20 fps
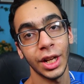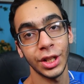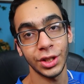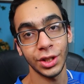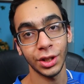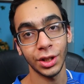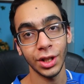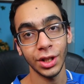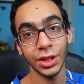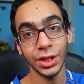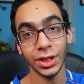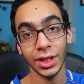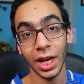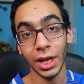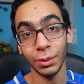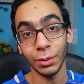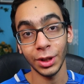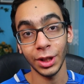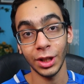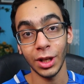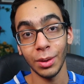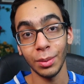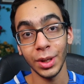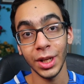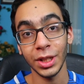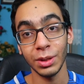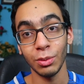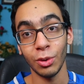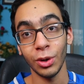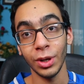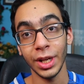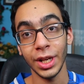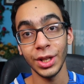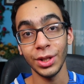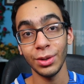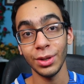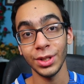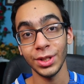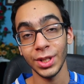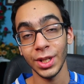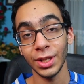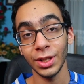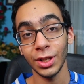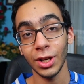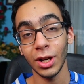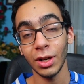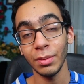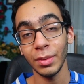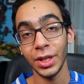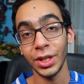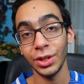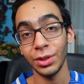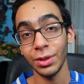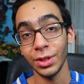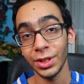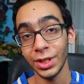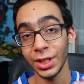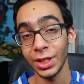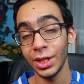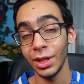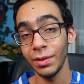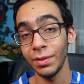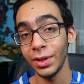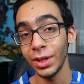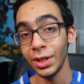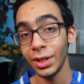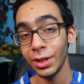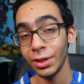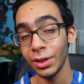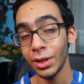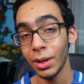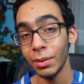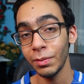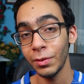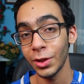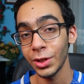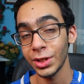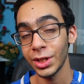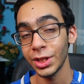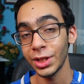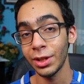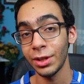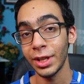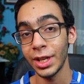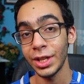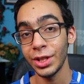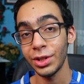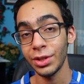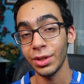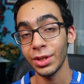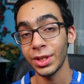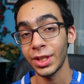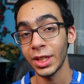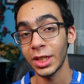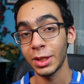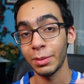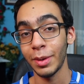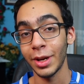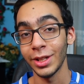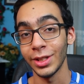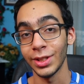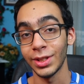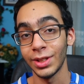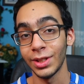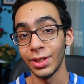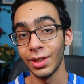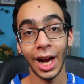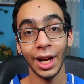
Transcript: It's a good sign when a company has more interest income, interest and dividend income versus their interest expense.